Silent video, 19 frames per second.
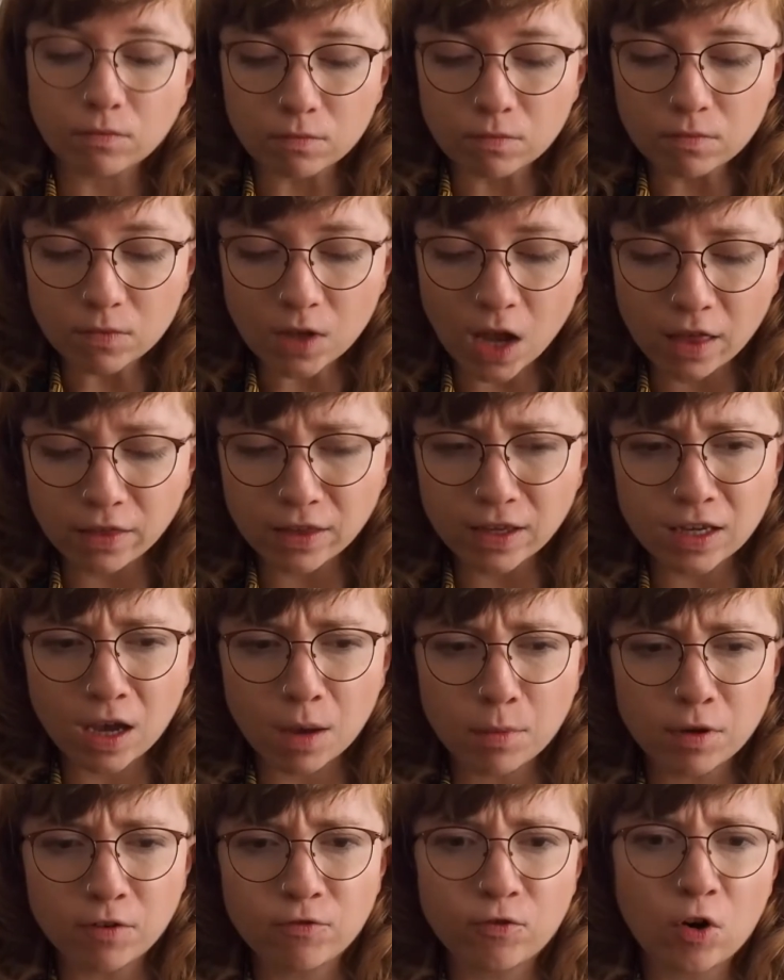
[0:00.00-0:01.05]
I think coming
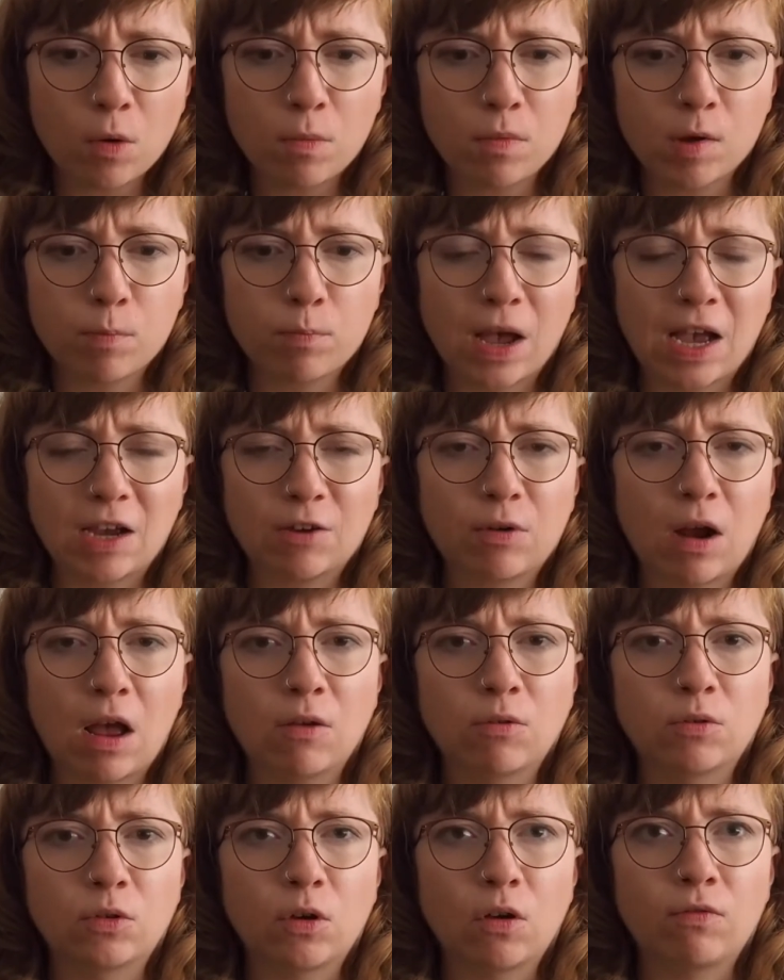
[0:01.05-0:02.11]
from a background
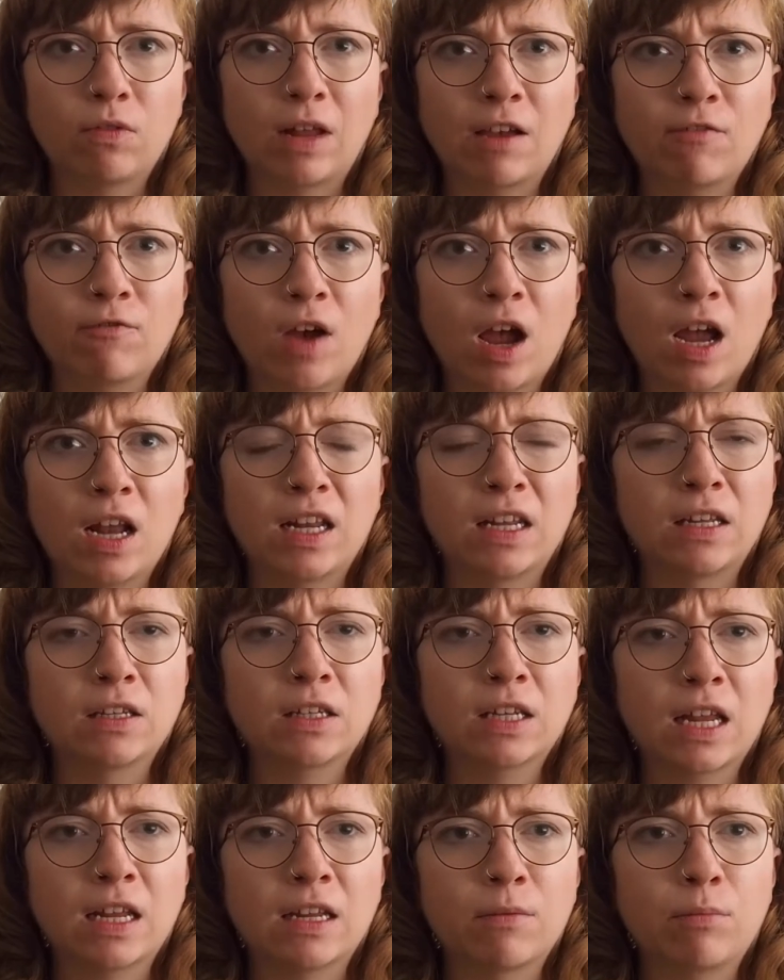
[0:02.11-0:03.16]
of like violence and
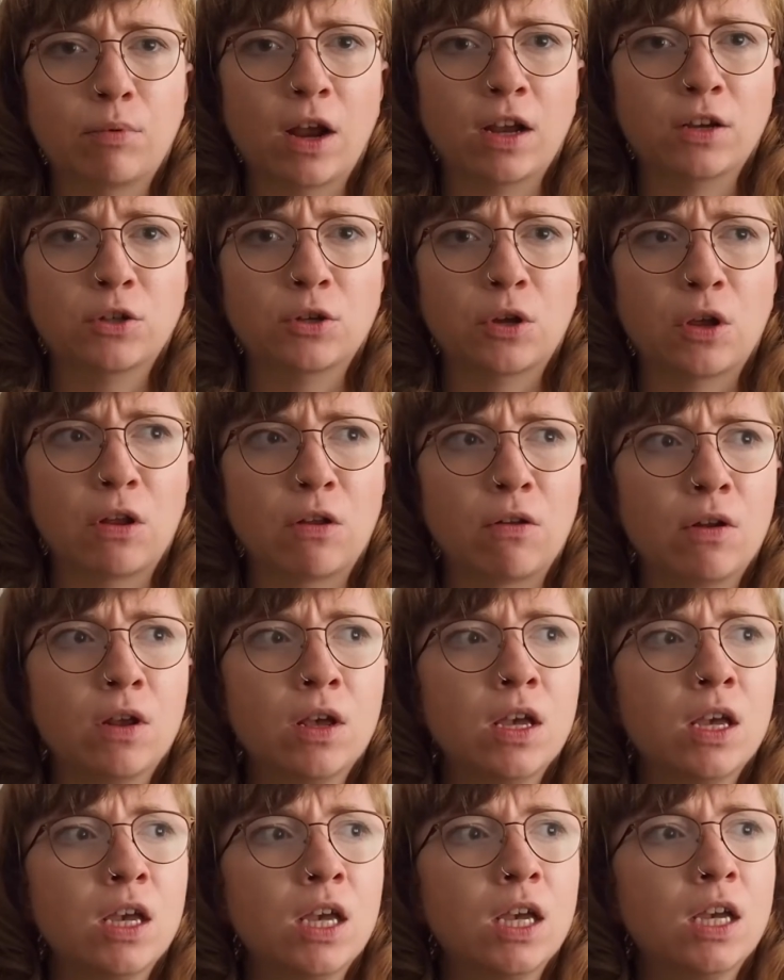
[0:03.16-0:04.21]
depression
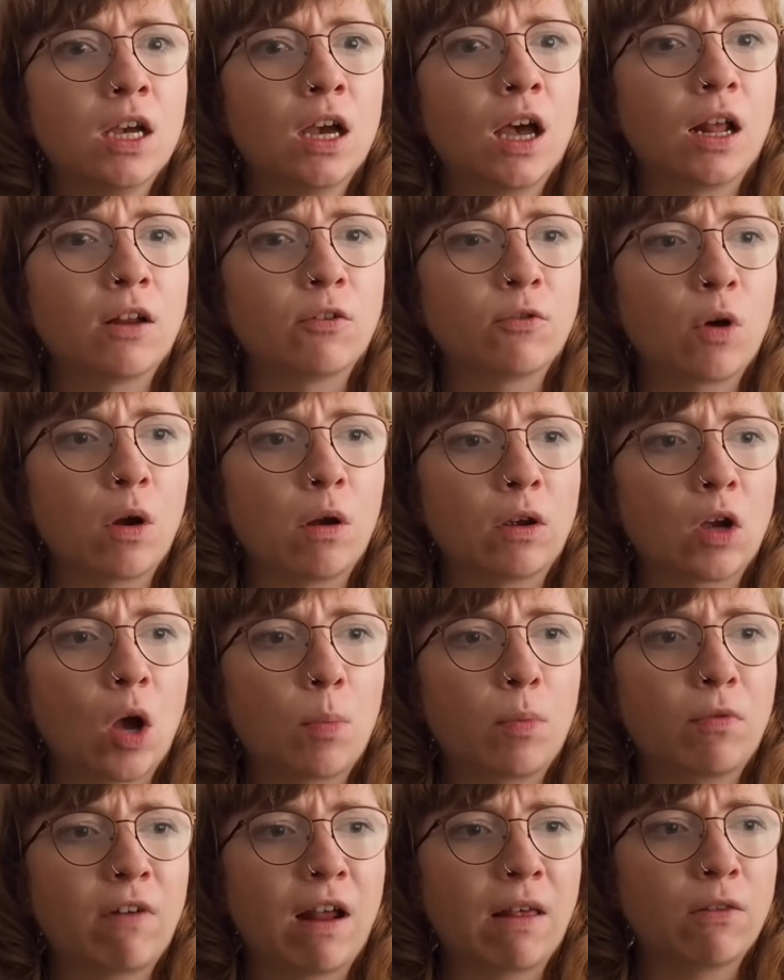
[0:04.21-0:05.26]
and growing up
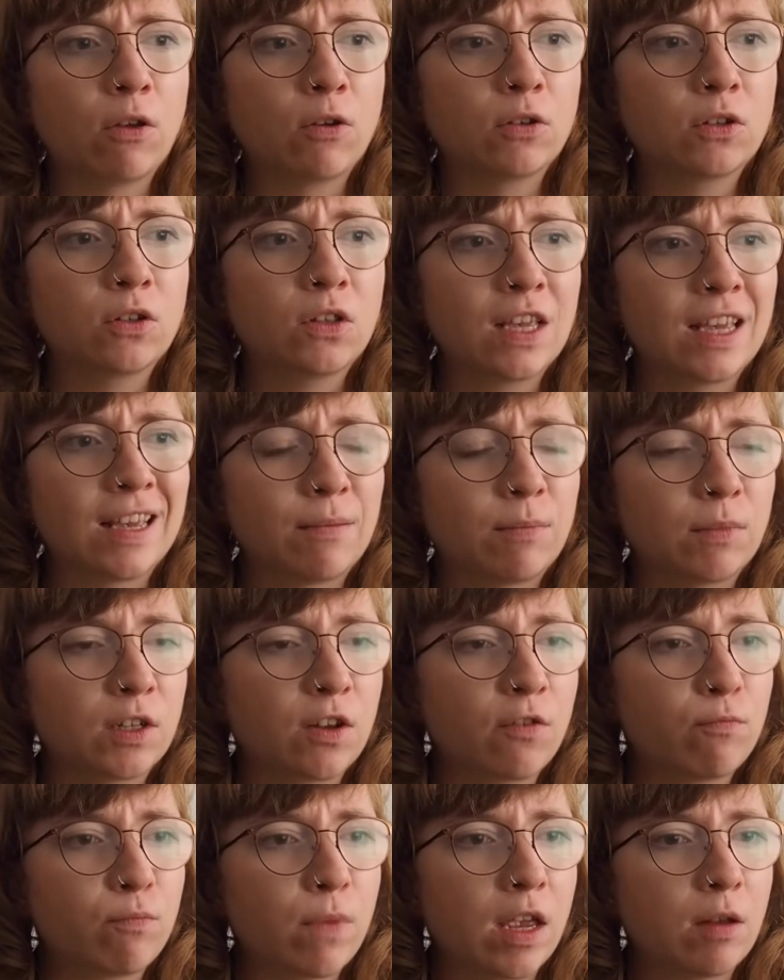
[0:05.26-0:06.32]
around those themes have
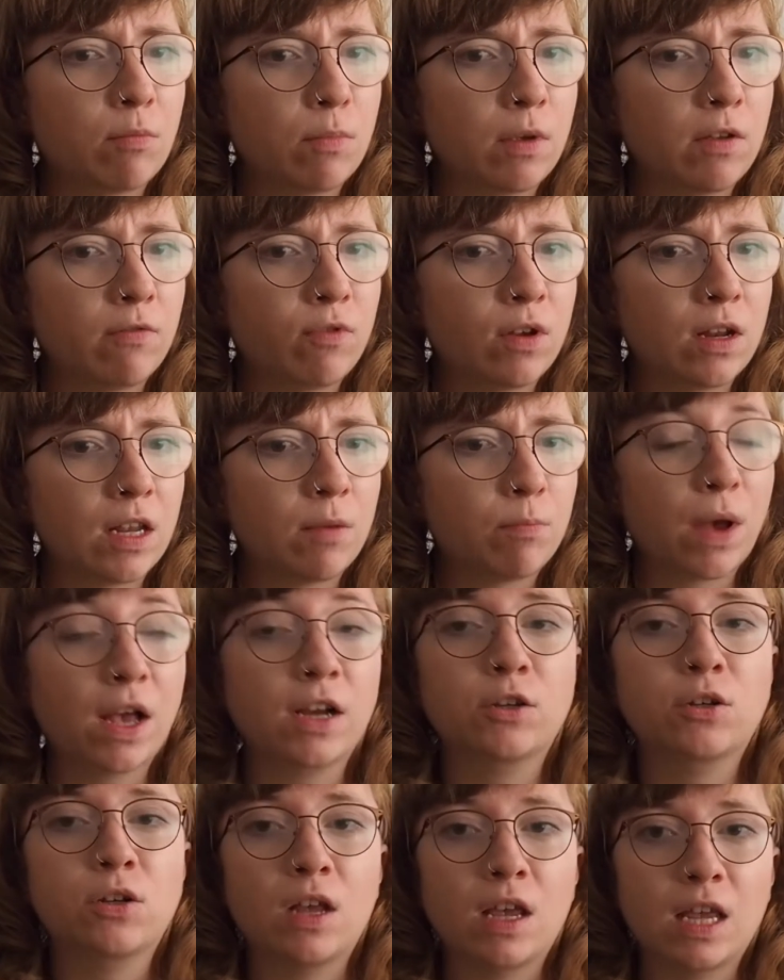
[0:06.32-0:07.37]
made me really
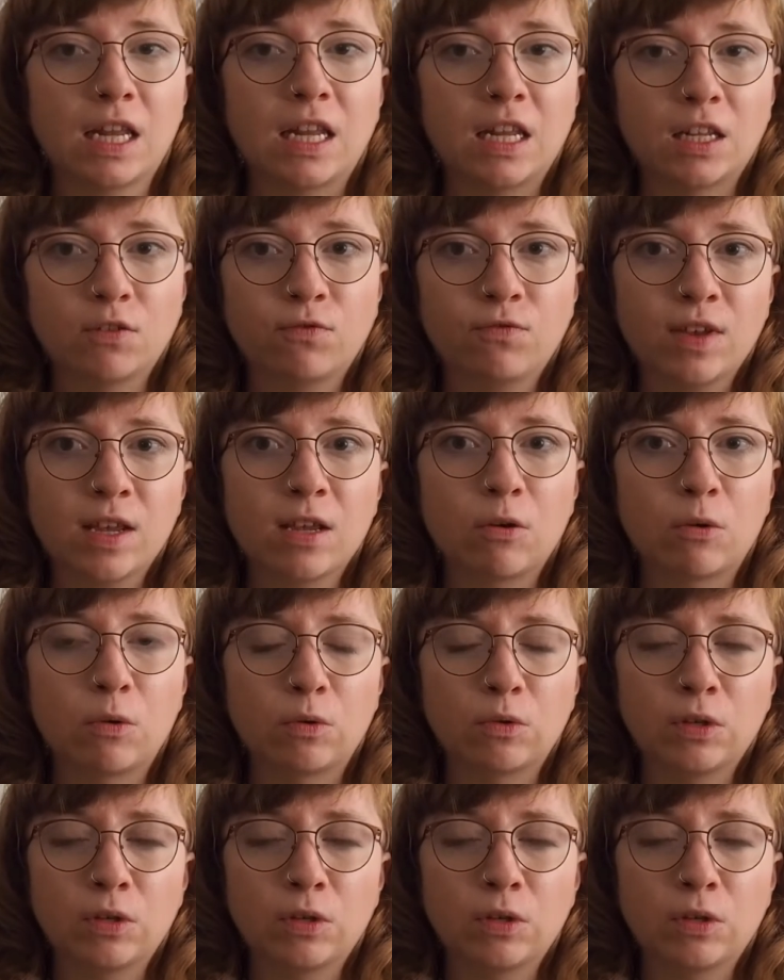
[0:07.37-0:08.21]
passionate in this field,